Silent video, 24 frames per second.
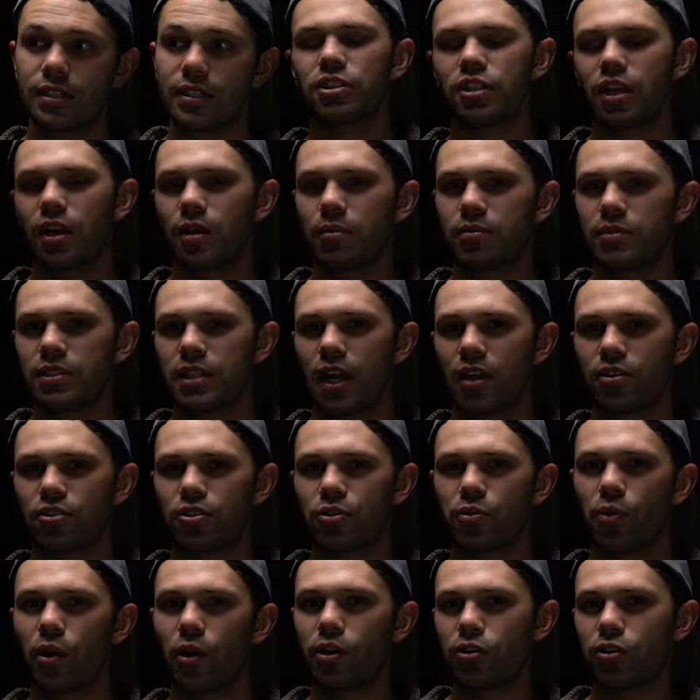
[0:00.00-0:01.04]
it just comes down
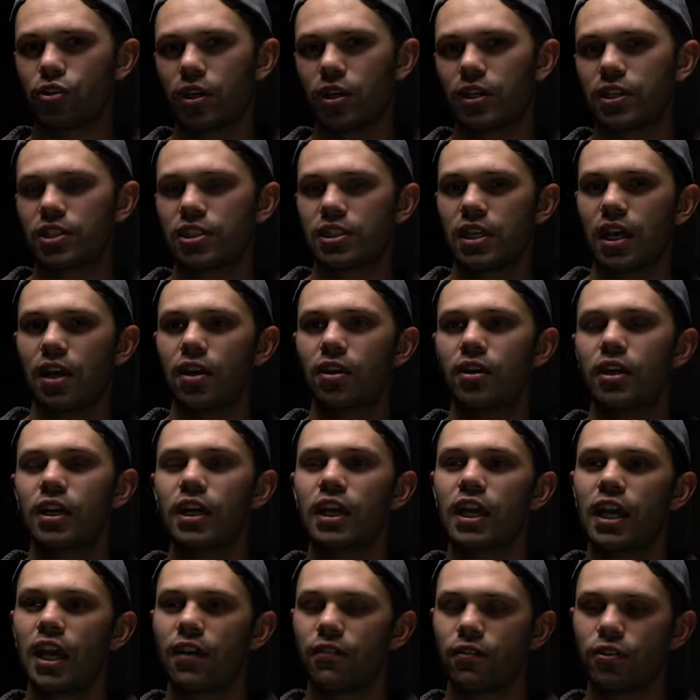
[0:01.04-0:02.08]
to what you're trying to sell
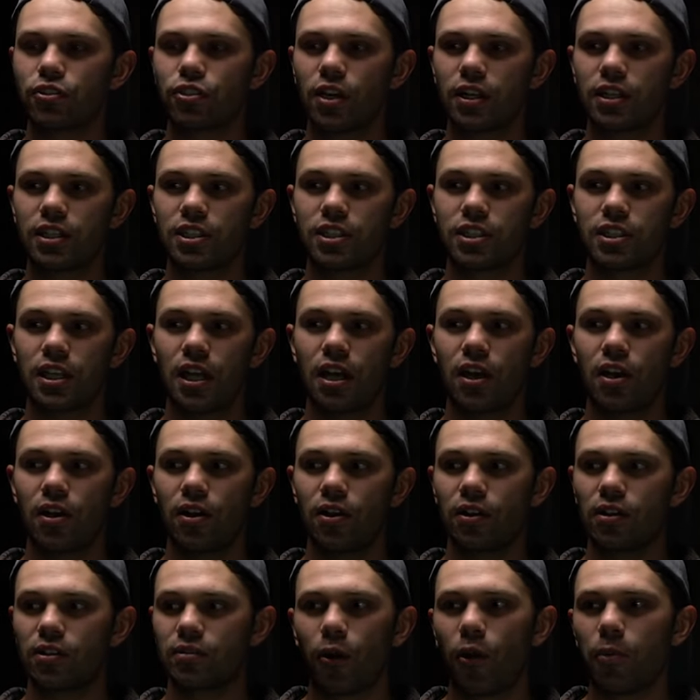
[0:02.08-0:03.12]
if you're trying to
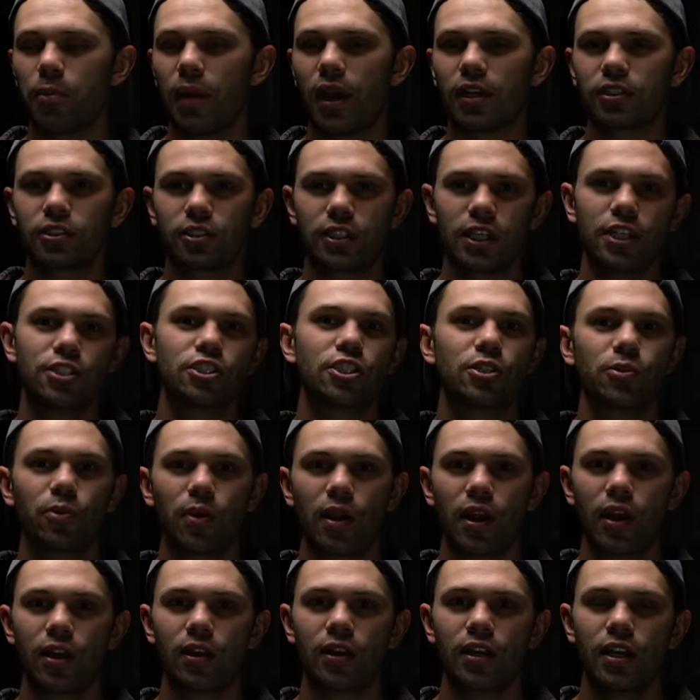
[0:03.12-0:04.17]
sell going back to
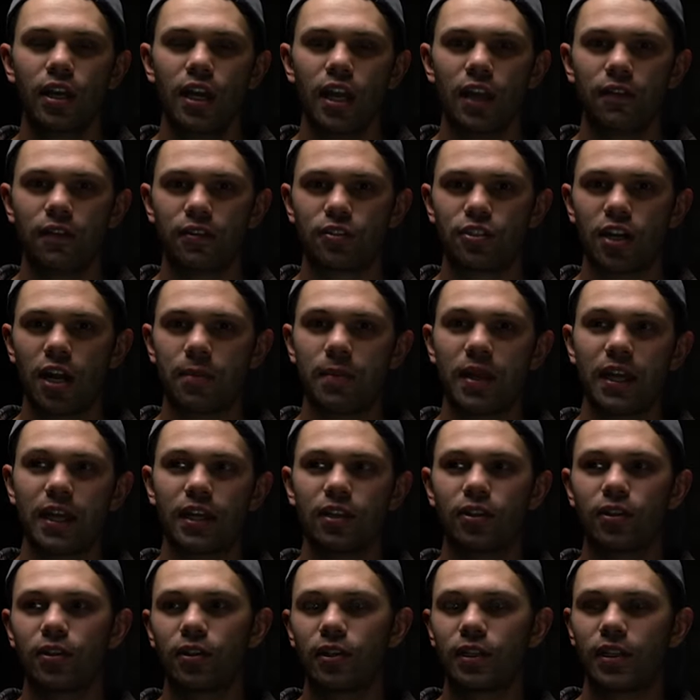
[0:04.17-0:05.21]
kitchenware if you're trying to make
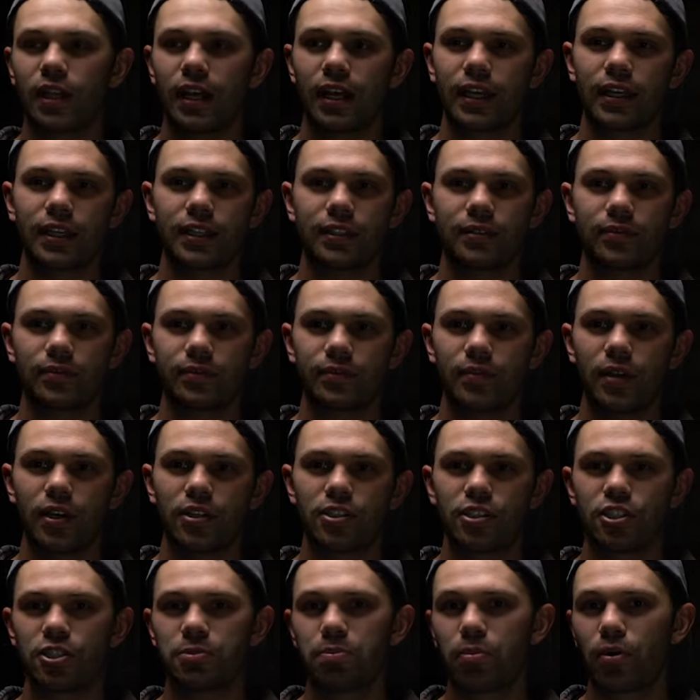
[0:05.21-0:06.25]
it look like a
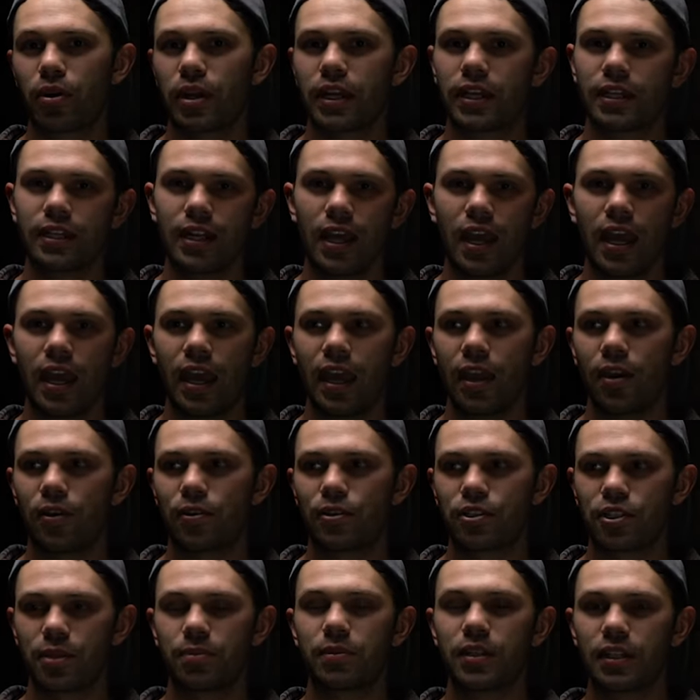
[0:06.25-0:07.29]
spring day
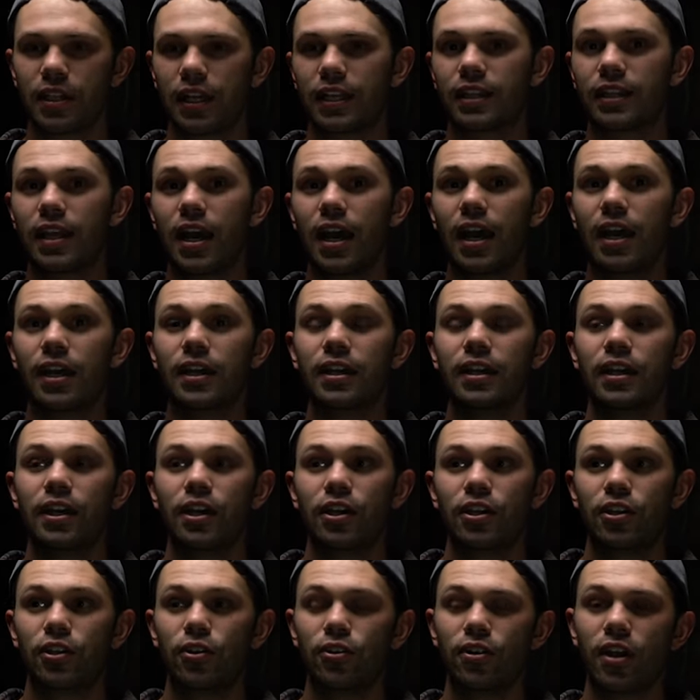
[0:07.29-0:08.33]
or something like that
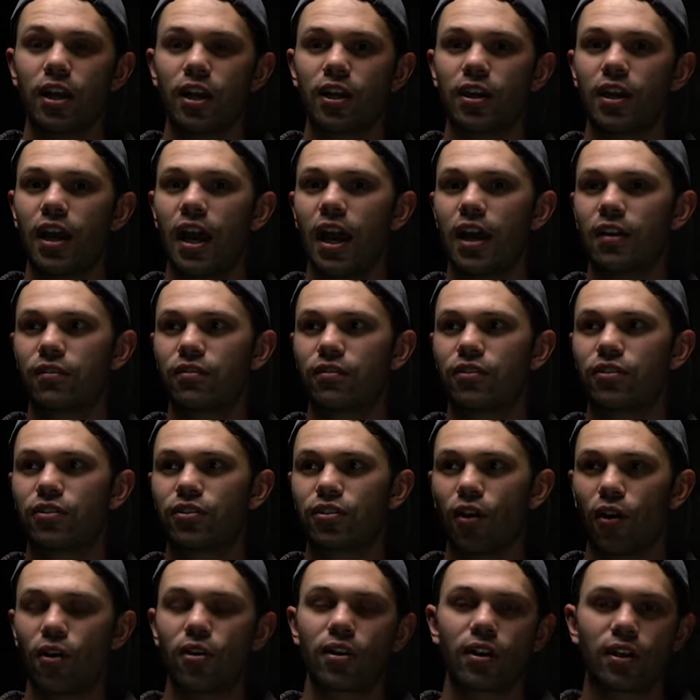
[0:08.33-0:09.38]
you're not going to have
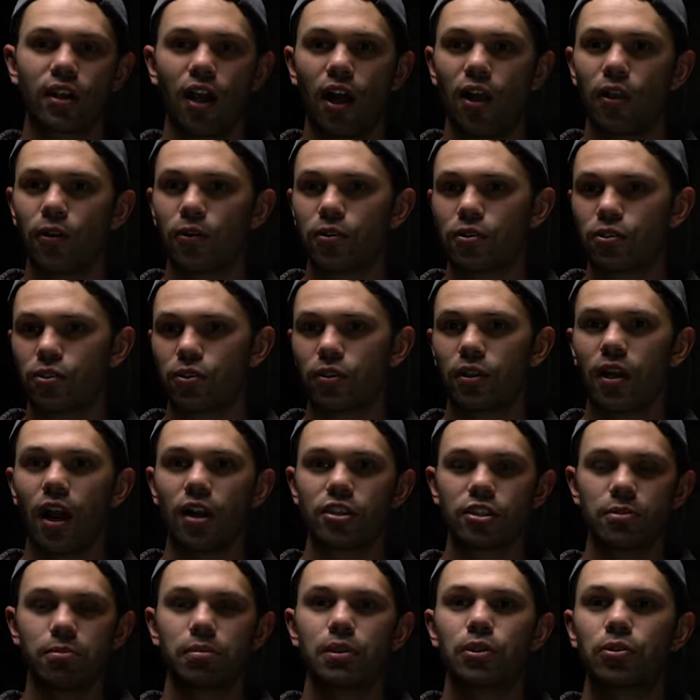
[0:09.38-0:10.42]
dark colors or
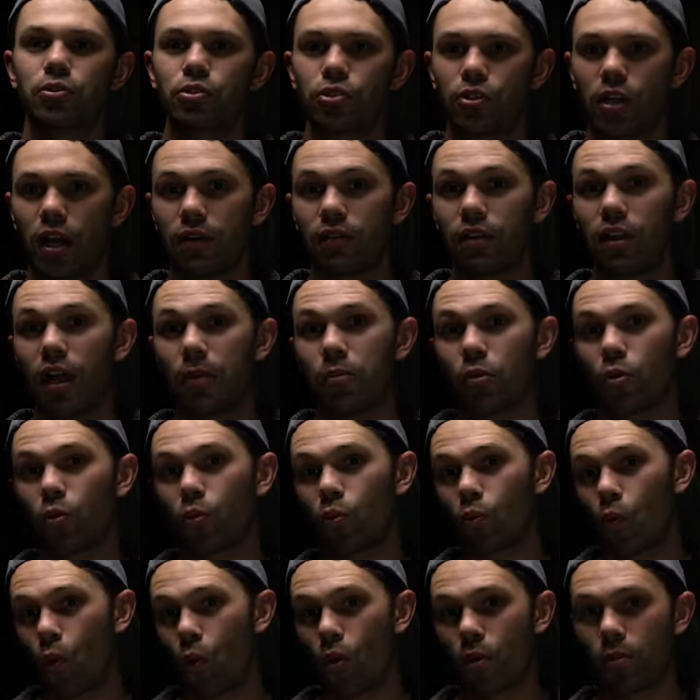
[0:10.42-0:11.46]
lots of blues you're going to have a lot more
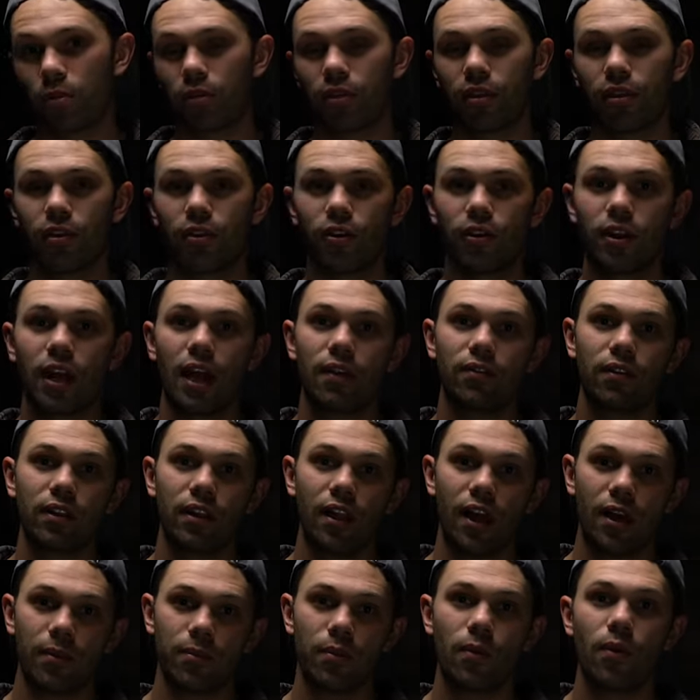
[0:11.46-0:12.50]
warmth you're going to have a
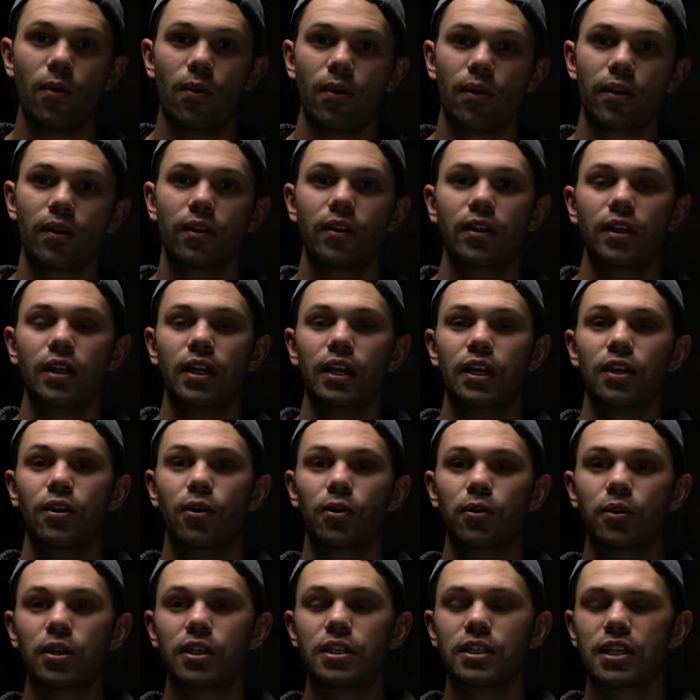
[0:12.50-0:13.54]
lot more you
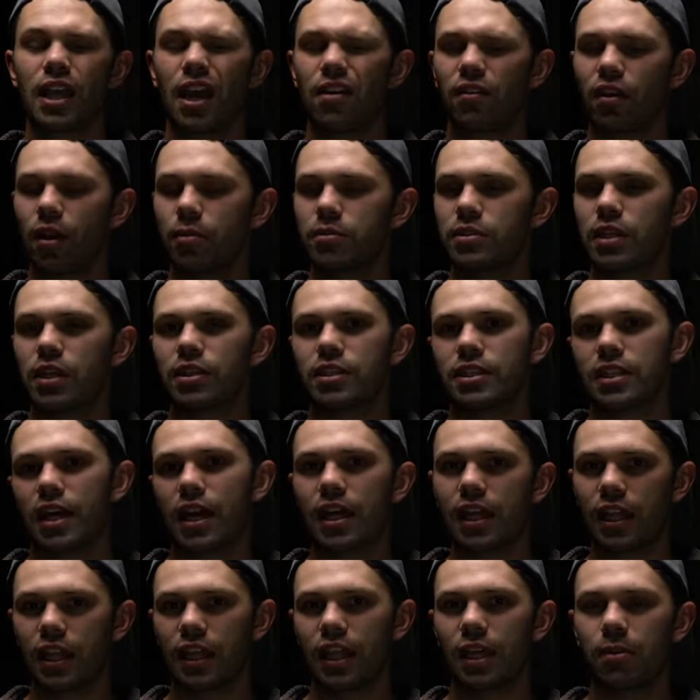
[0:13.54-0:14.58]
know it kind of comes down to
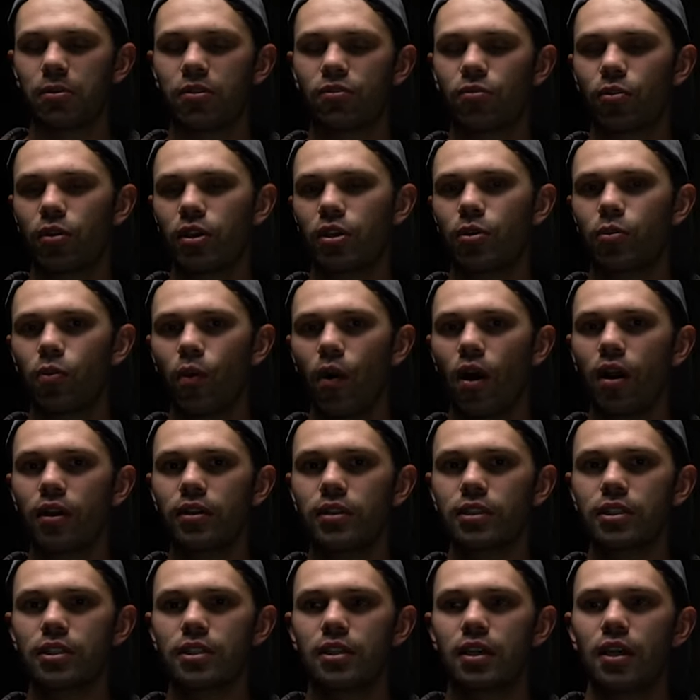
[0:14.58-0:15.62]
that theme of what you
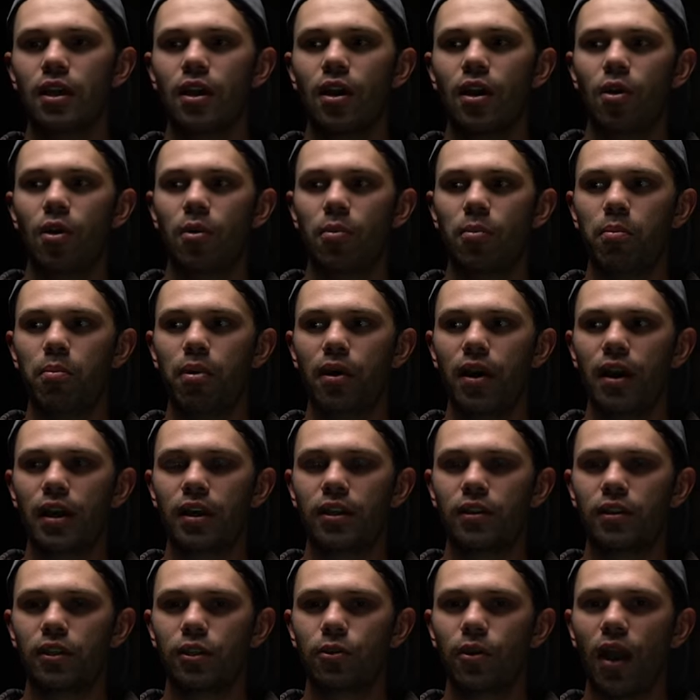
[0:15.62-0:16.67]
want
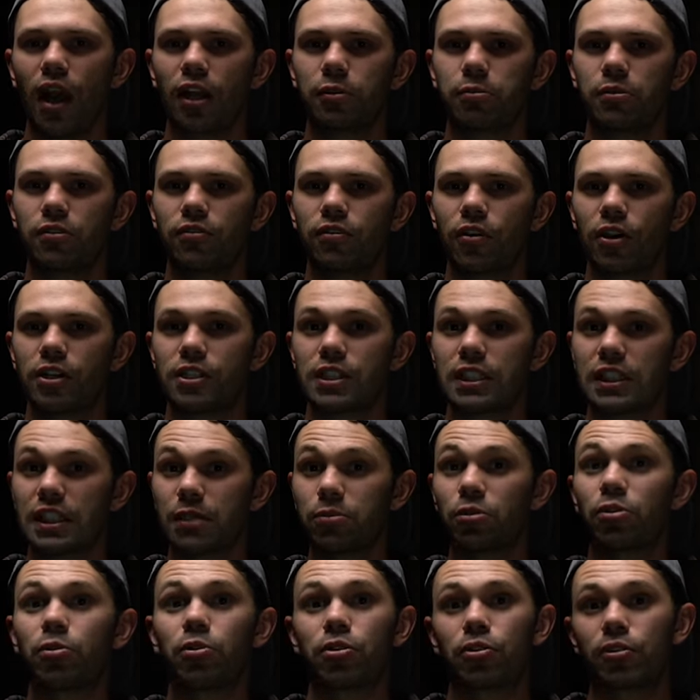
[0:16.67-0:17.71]
but you have to be very
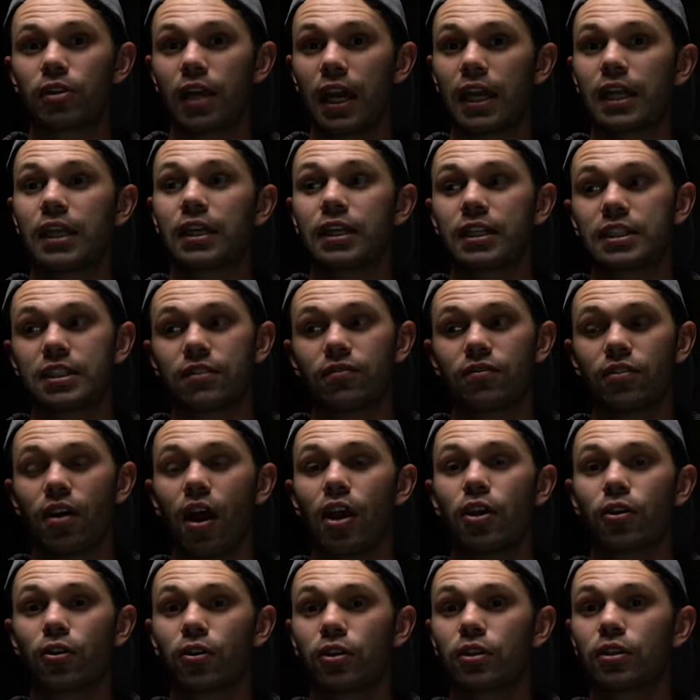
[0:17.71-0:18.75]
deliberate with your lighting because if
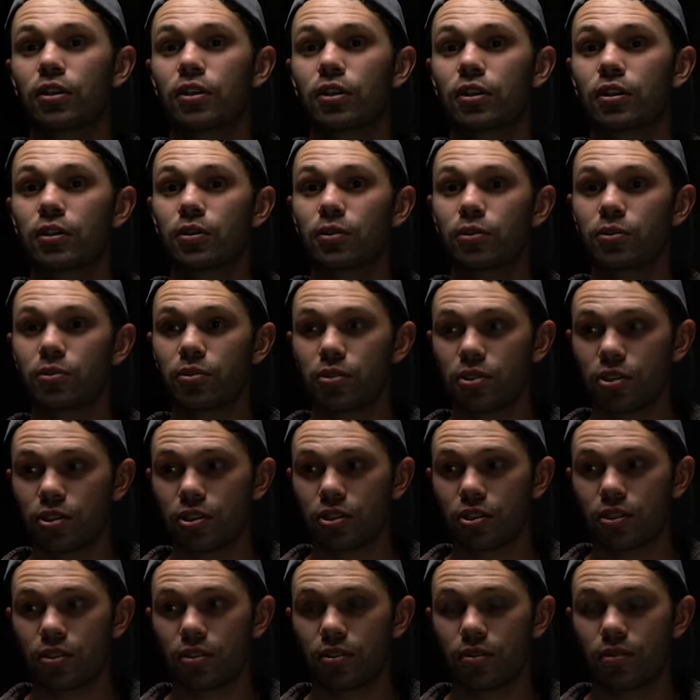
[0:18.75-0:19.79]
not you're going to
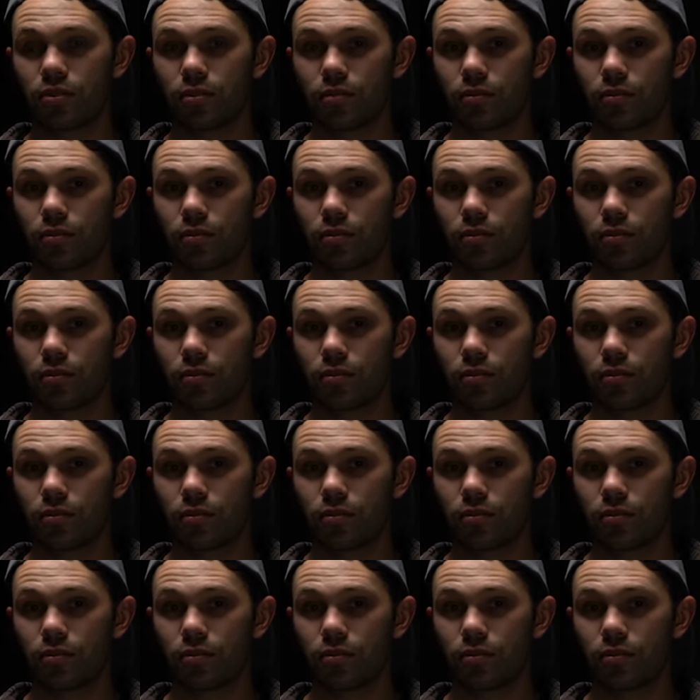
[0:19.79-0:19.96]
lose